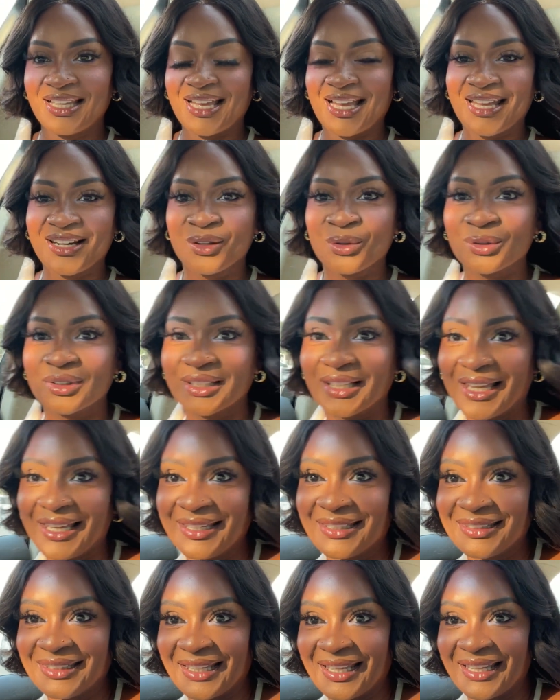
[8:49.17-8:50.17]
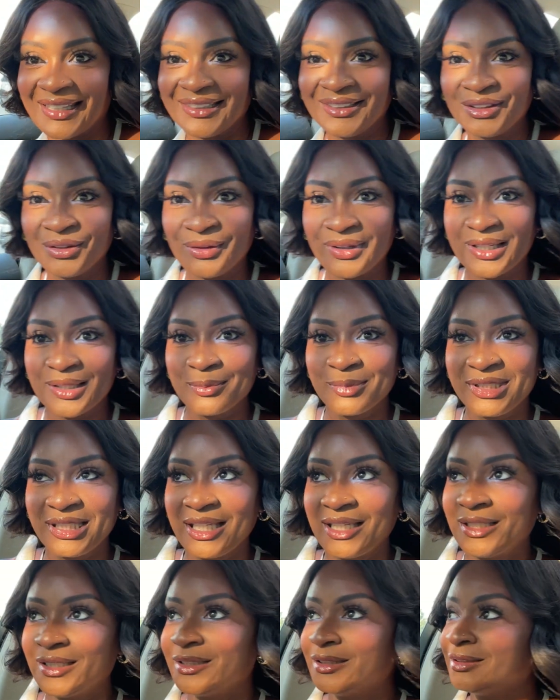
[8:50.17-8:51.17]
I don't like that. You know what I'm
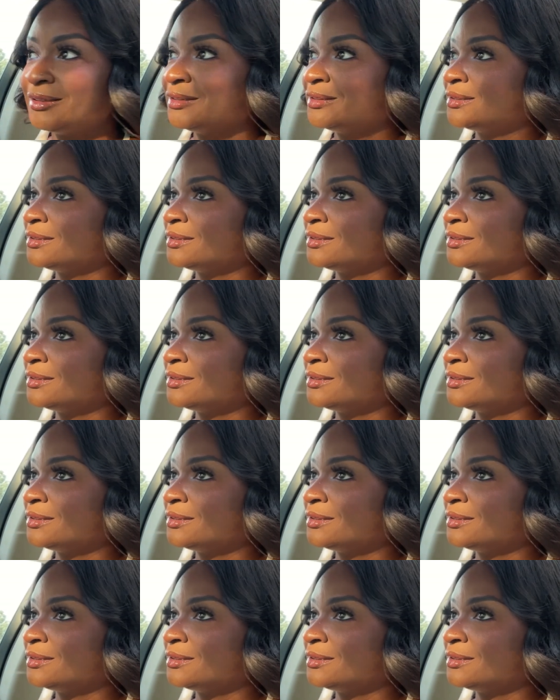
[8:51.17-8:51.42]
saying?